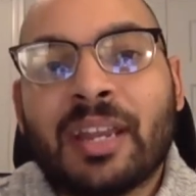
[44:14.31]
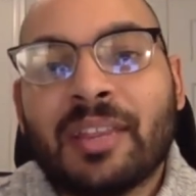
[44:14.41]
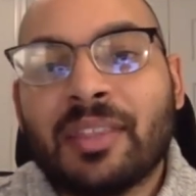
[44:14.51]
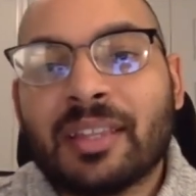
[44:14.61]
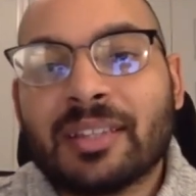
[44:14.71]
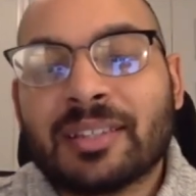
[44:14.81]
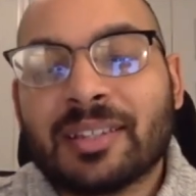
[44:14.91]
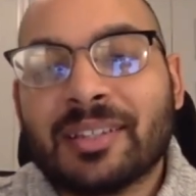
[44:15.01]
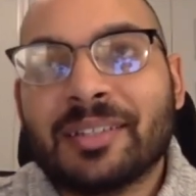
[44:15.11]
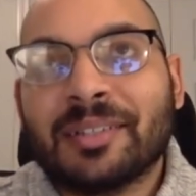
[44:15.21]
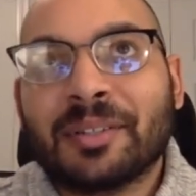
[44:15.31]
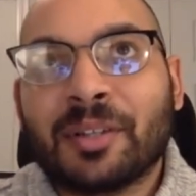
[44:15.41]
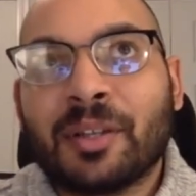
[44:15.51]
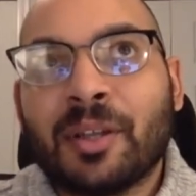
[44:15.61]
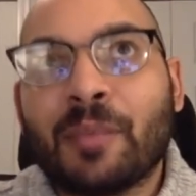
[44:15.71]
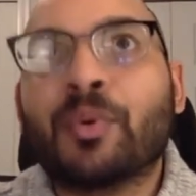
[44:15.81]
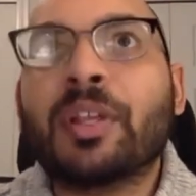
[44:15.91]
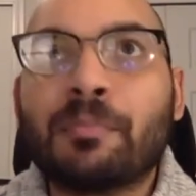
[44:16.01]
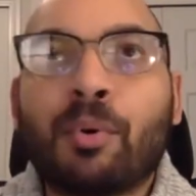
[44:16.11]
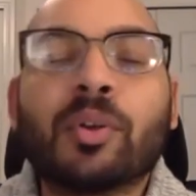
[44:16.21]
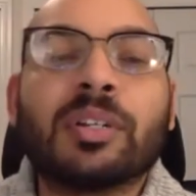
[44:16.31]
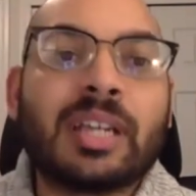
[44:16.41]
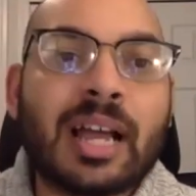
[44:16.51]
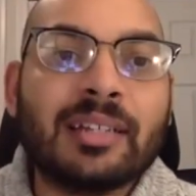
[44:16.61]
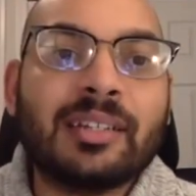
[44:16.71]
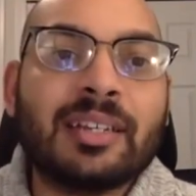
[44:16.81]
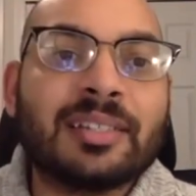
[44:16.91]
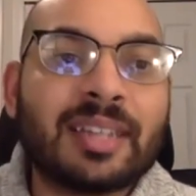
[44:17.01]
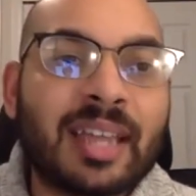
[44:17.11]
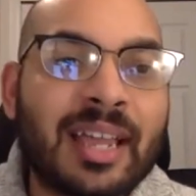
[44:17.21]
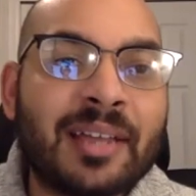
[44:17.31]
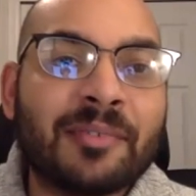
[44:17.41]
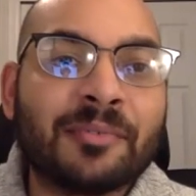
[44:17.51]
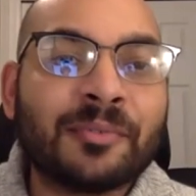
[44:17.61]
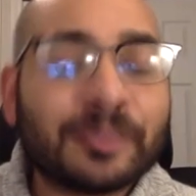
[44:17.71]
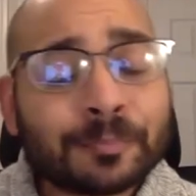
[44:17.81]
I think that's a really important context to have.